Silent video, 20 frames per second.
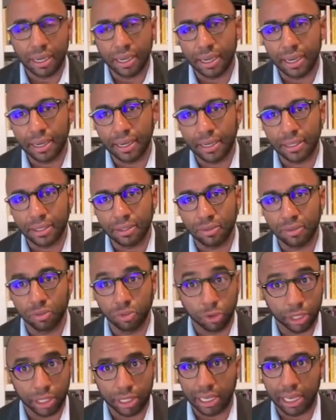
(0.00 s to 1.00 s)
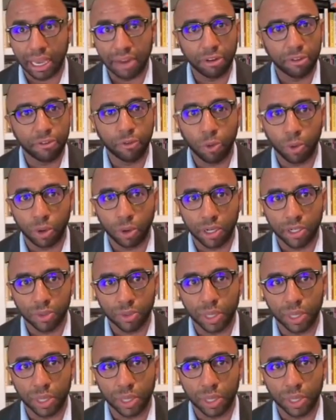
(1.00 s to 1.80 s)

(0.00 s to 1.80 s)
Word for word: Uh, really, every four years,